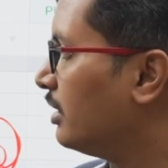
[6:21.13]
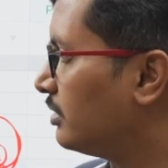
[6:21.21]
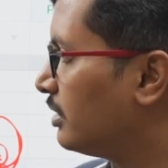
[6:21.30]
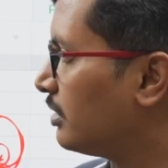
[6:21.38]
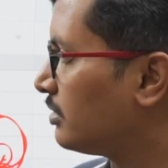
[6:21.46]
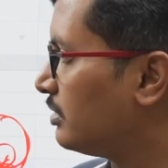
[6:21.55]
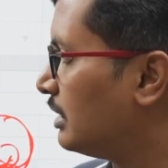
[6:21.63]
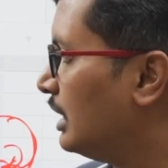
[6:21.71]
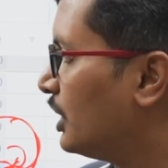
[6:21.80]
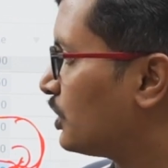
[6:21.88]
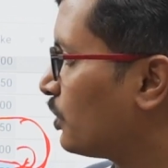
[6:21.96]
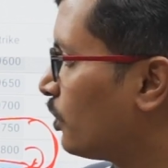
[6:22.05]
that
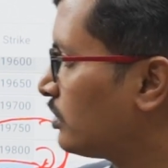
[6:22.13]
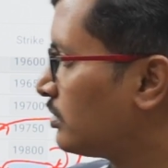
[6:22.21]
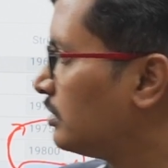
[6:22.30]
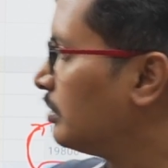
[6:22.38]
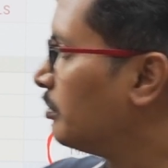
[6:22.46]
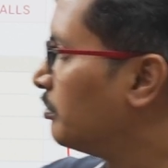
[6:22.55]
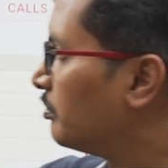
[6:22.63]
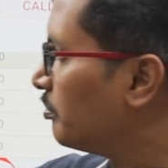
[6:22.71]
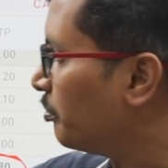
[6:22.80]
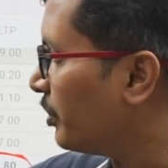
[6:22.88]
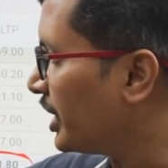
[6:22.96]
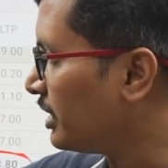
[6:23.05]
shows
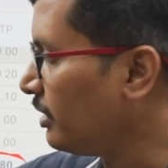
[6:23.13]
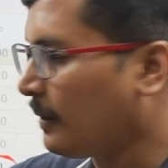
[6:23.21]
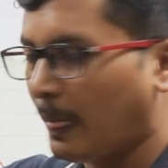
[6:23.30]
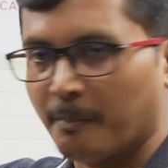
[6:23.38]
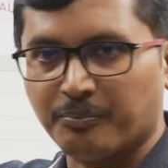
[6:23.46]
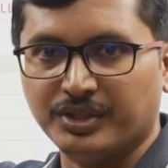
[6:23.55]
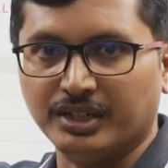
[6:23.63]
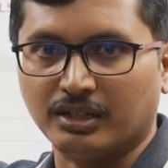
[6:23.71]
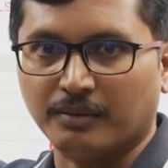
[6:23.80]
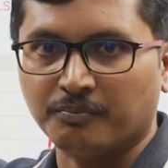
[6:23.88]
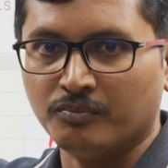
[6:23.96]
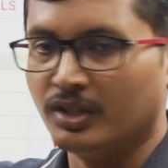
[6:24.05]
by the theta.